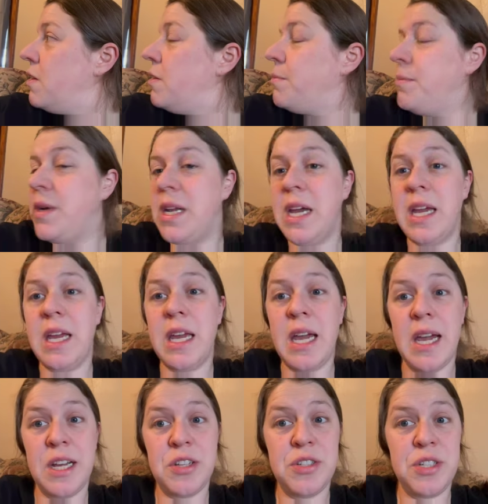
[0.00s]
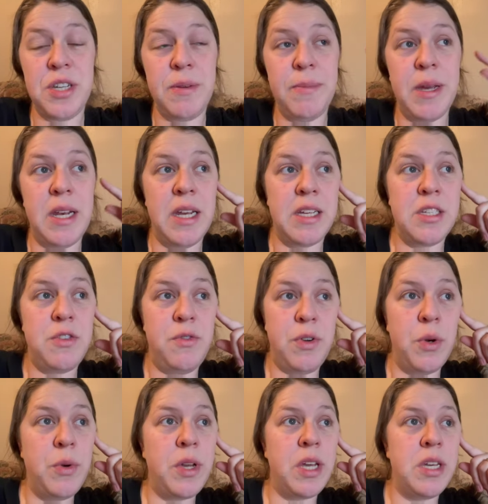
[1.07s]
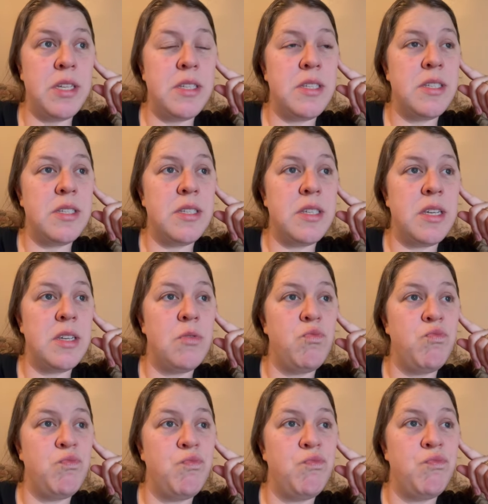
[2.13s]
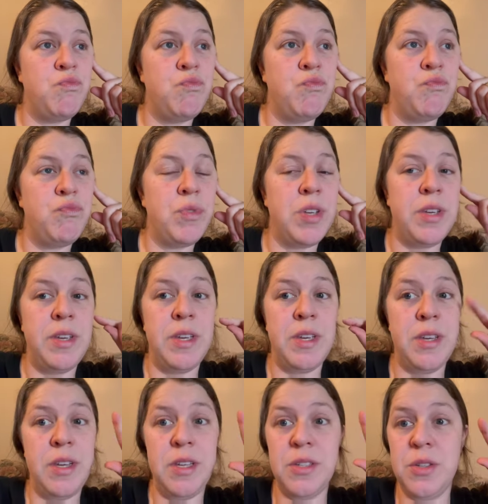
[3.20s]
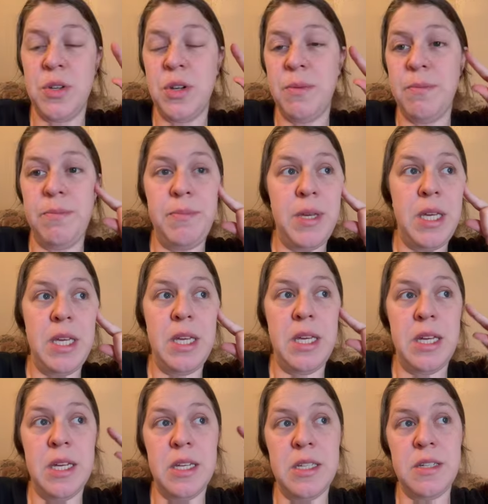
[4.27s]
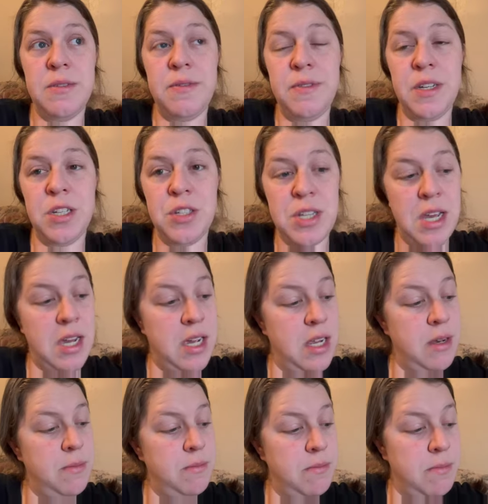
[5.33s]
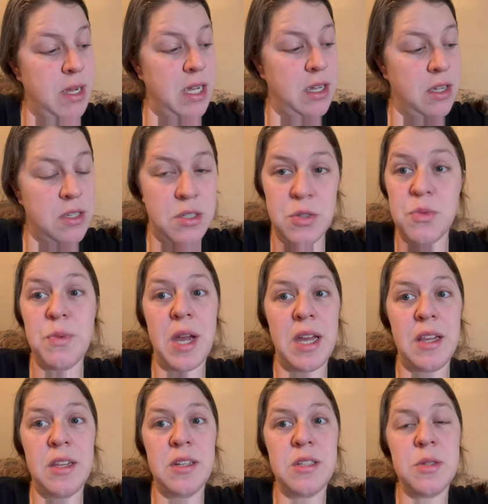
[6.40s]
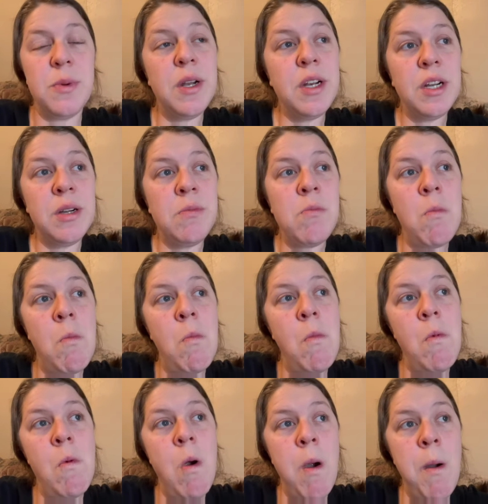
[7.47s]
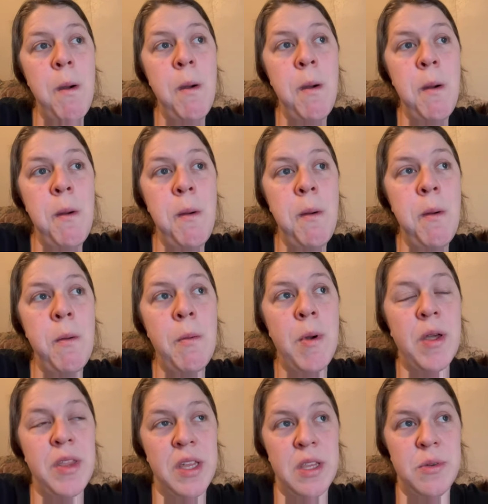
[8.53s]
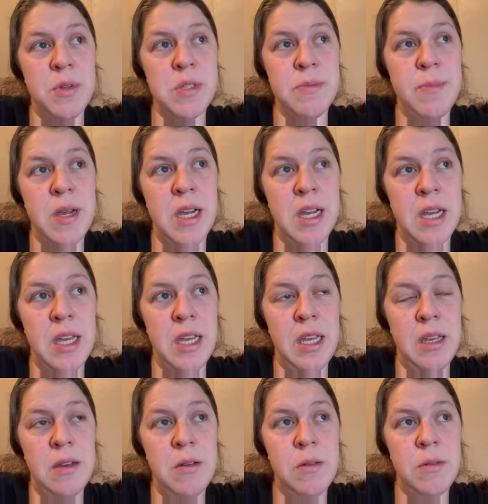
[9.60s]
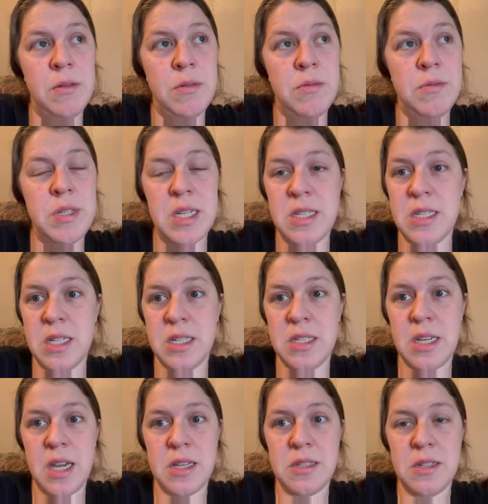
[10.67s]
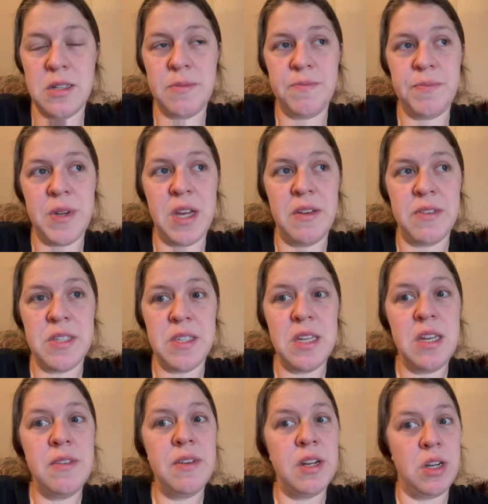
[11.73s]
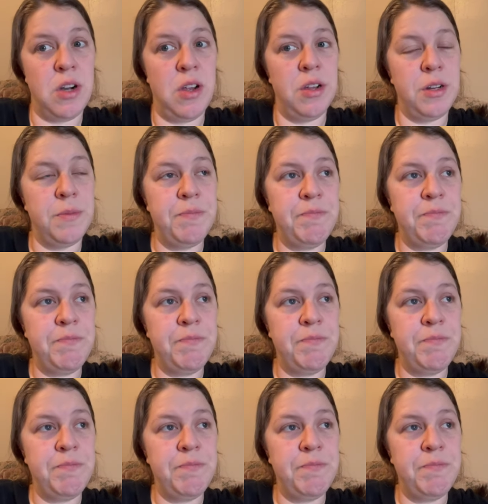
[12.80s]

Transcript: But my next focus is gonna be to finish that Micah's raglan sweater. I think that was my day 6 cast on. I have a sleeve and a collar.